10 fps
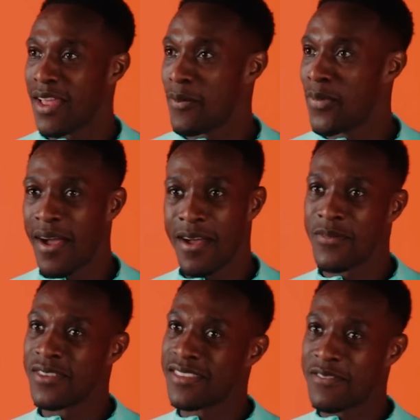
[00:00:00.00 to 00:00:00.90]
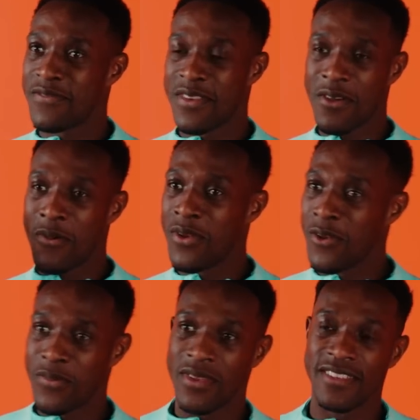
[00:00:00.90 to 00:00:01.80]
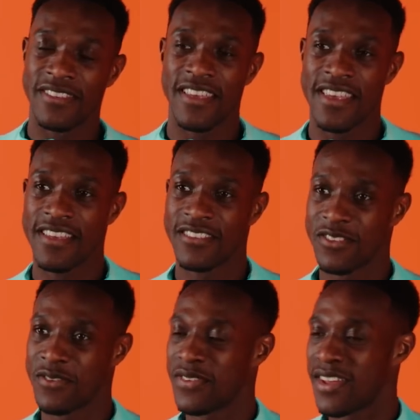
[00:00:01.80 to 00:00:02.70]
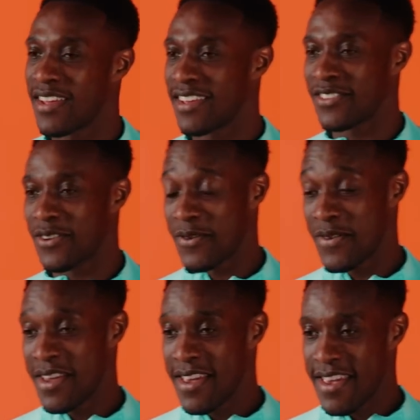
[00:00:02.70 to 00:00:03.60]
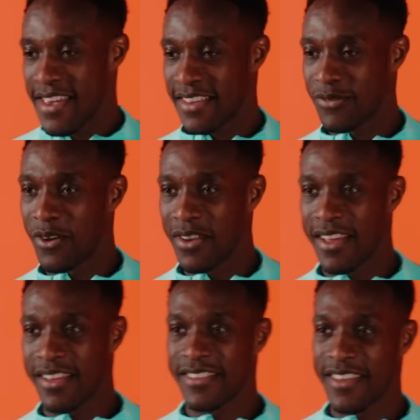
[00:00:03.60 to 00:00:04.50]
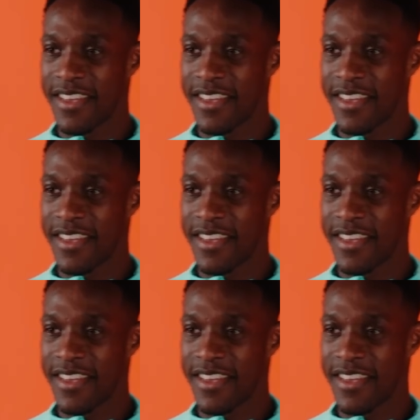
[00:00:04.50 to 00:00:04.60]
like apartments, everything going up in the city and stuff like that, so it's one that's